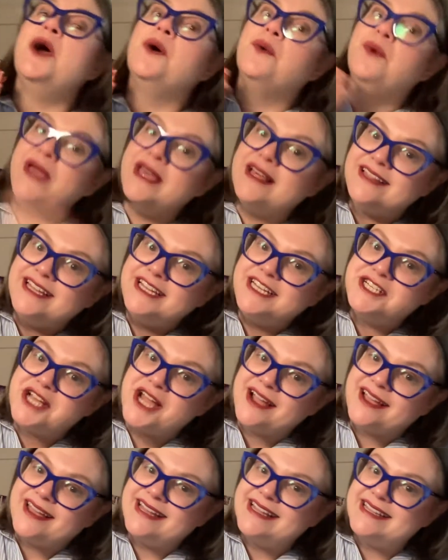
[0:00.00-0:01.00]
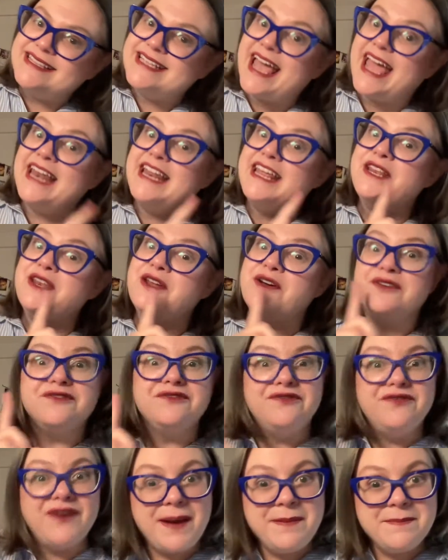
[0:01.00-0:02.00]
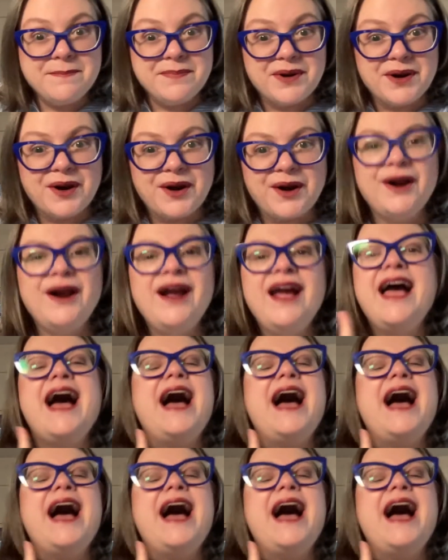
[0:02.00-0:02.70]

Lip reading: weekly check-ins, and in November,